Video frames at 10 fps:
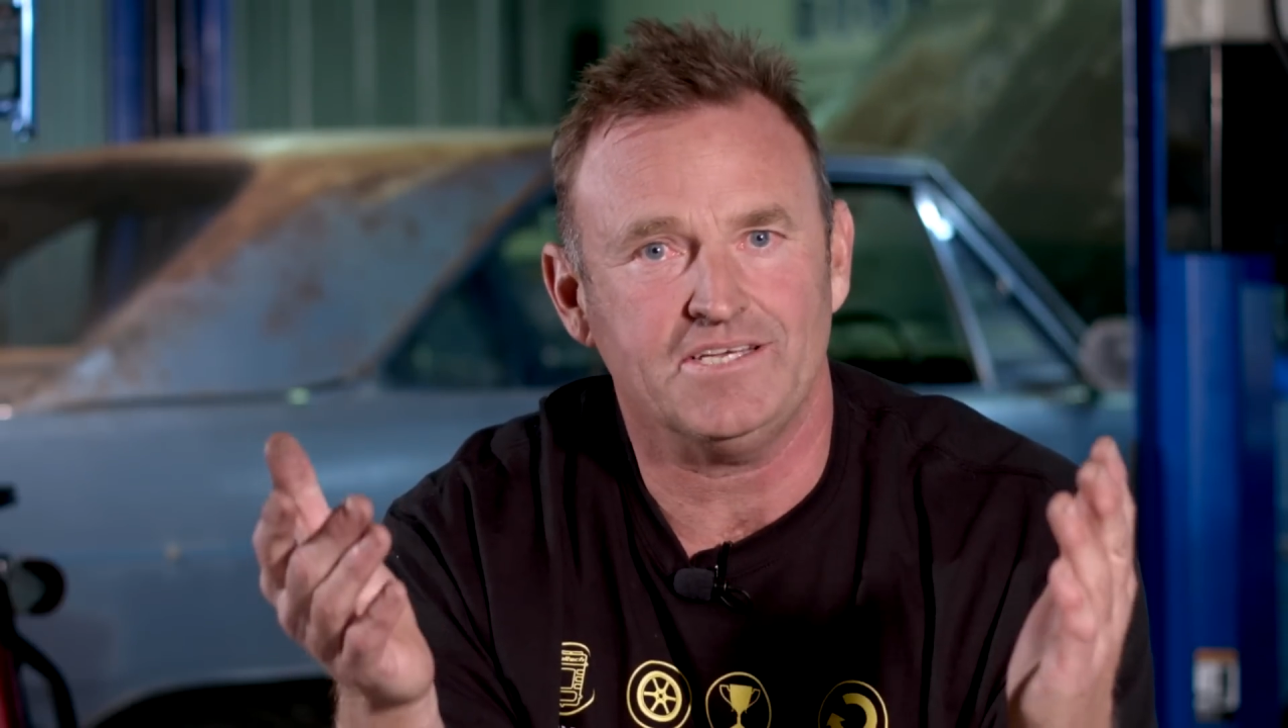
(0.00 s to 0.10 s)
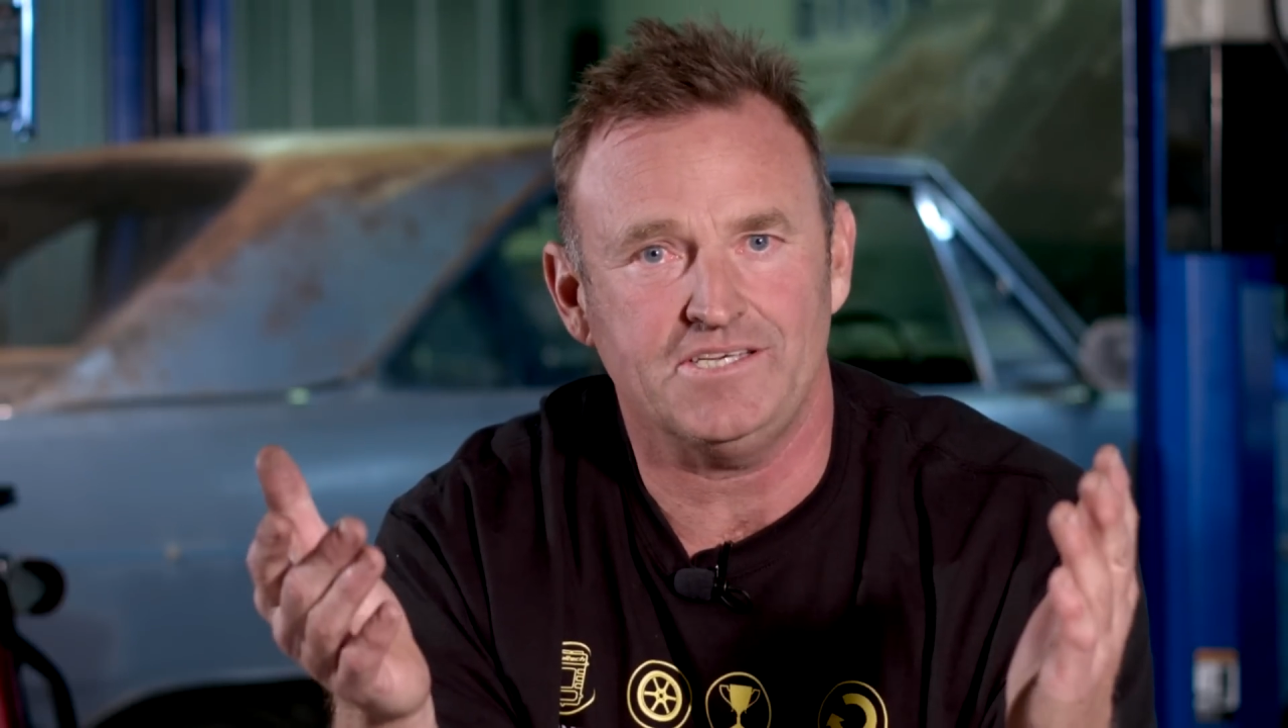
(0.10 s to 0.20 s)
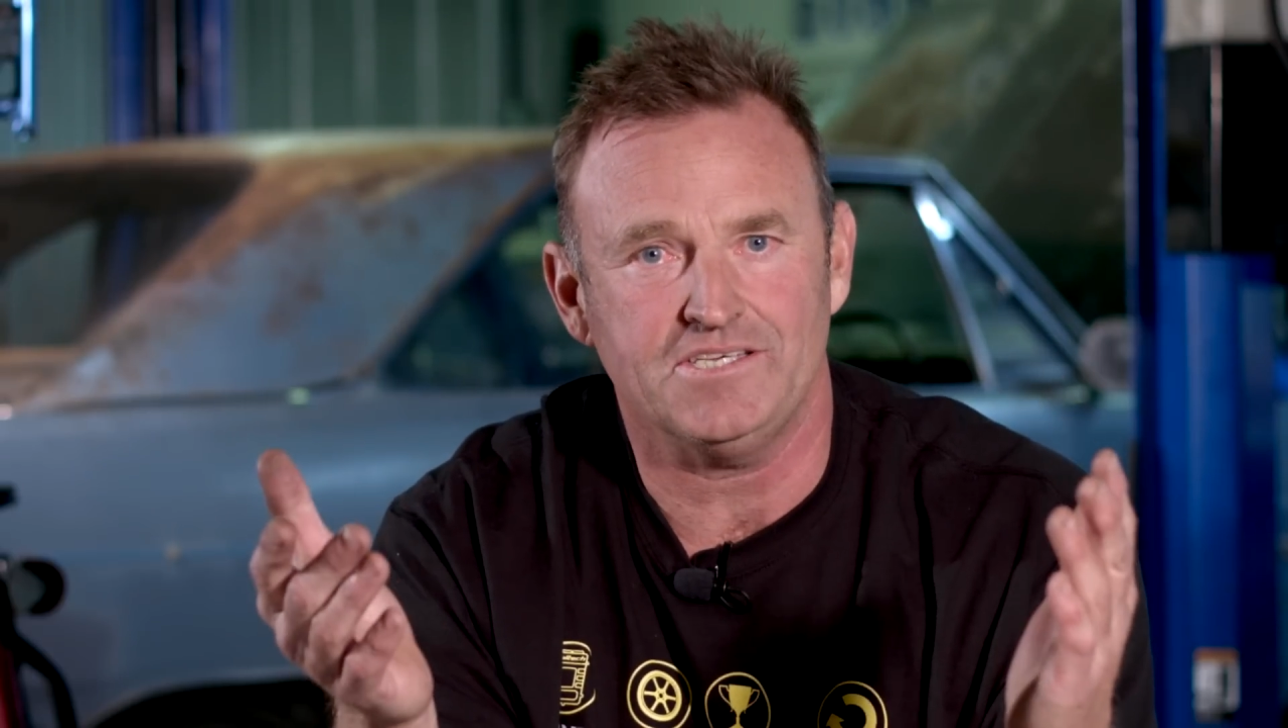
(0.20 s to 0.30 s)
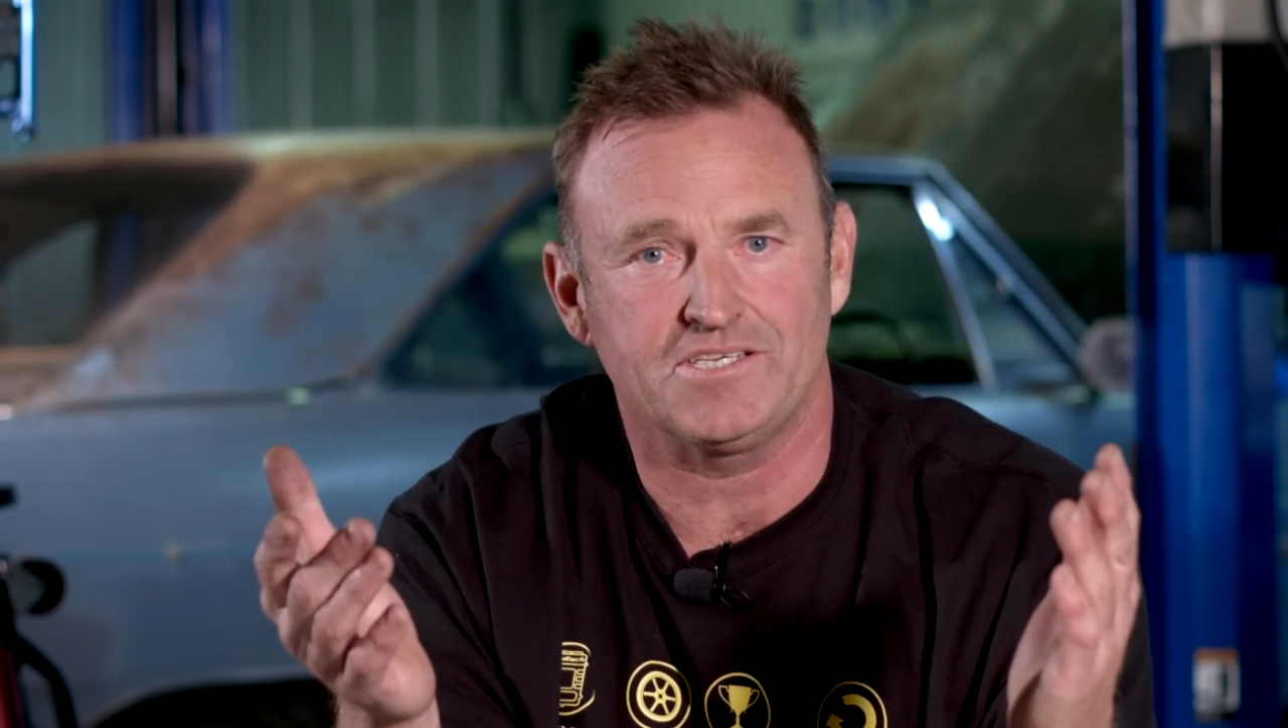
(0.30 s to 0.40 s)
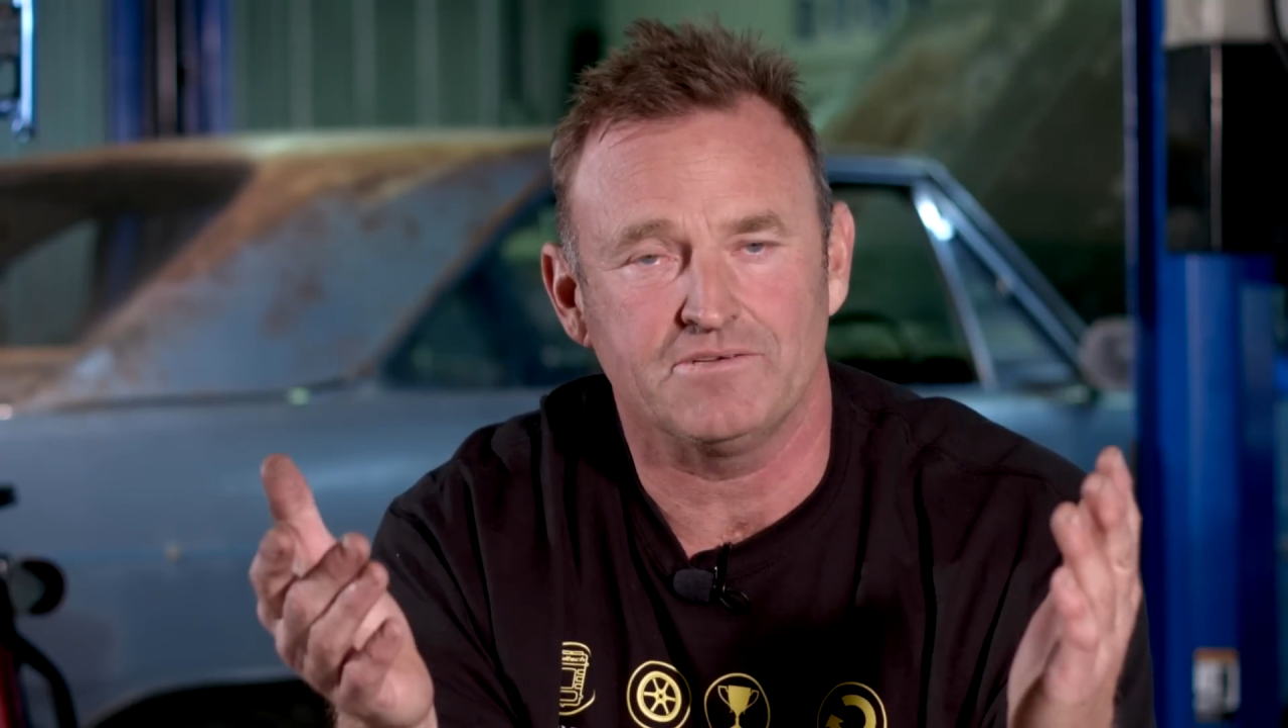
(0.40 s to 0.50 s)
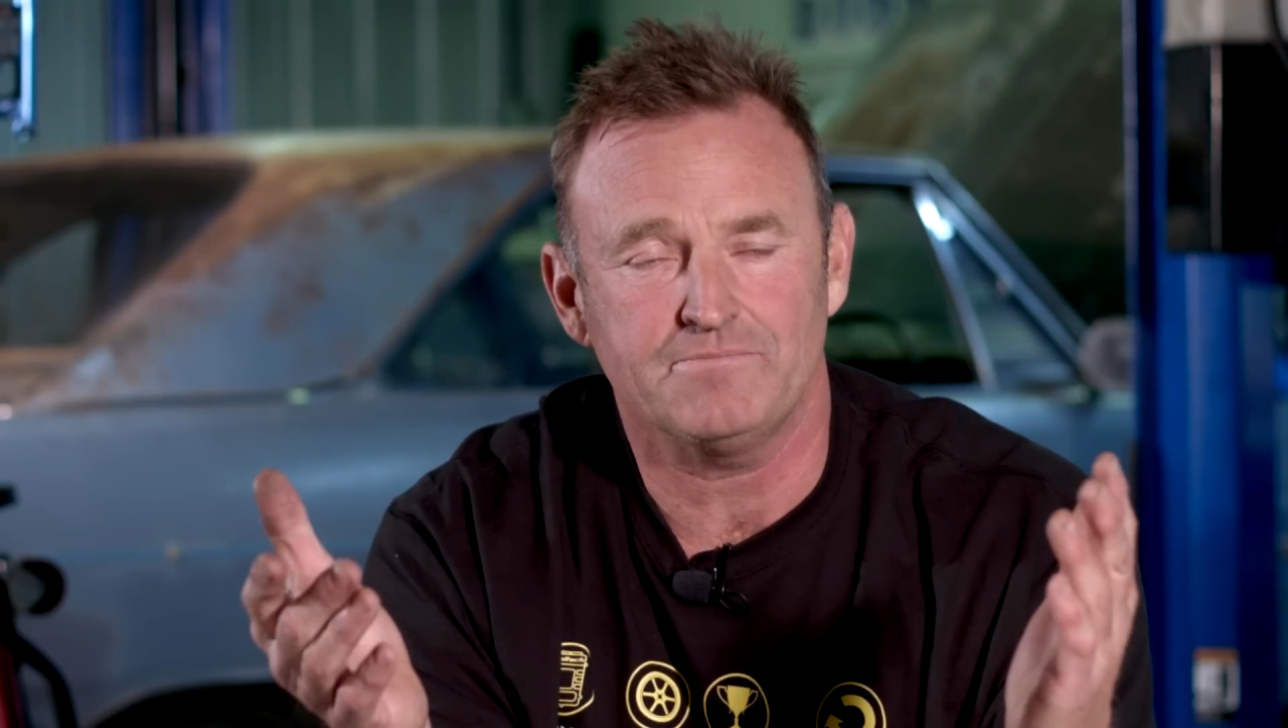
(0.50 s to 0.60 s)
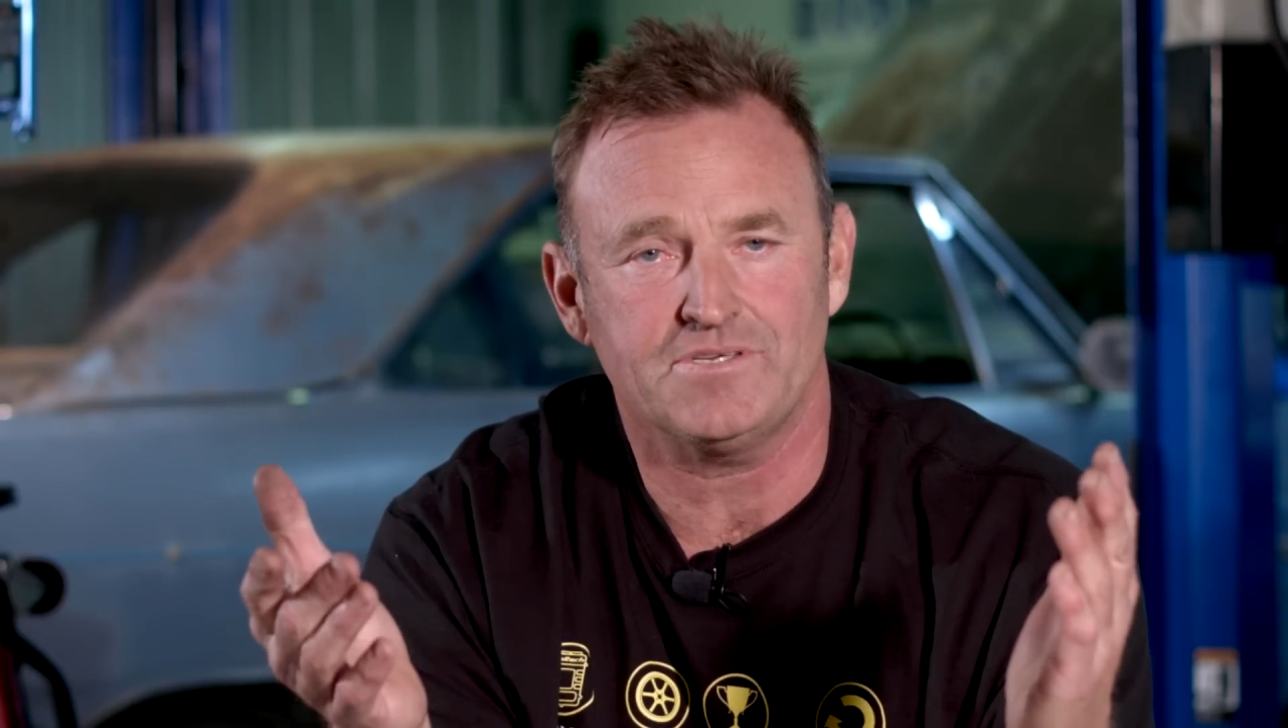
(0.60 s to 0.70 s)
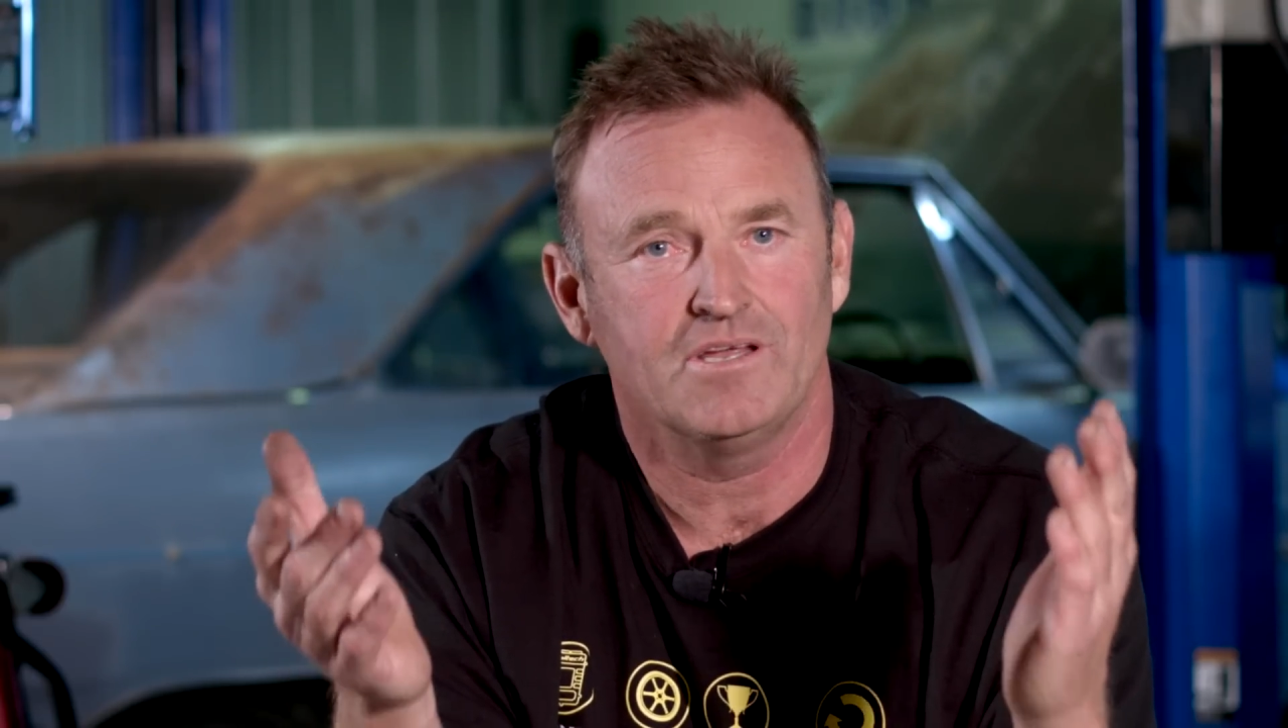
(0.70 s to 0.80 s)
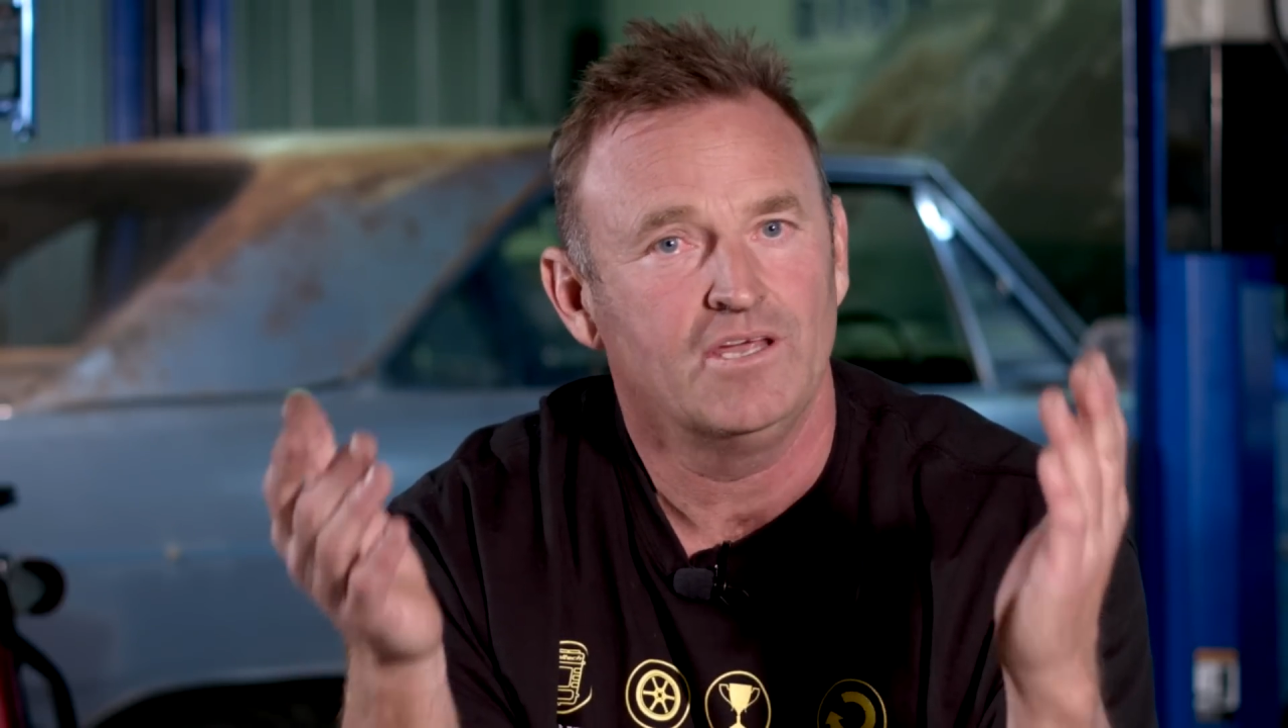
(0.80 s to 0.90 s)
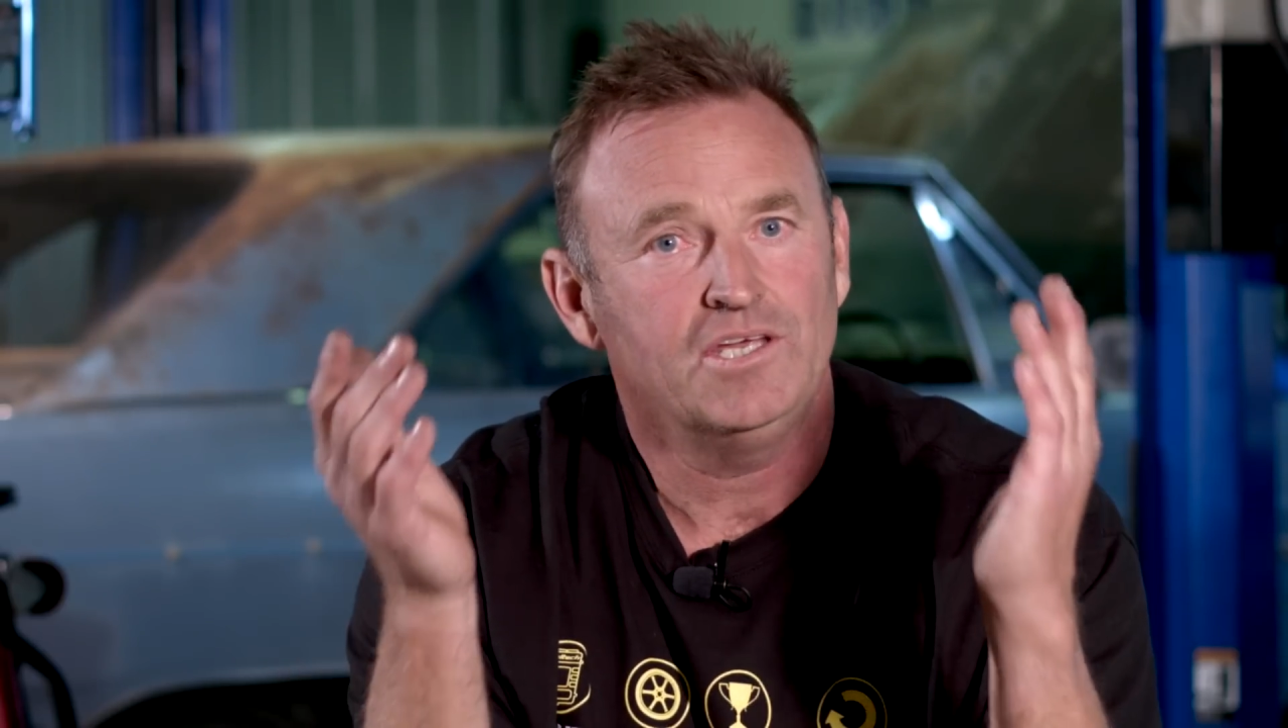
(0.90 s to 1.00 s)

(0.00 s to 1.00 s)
systems,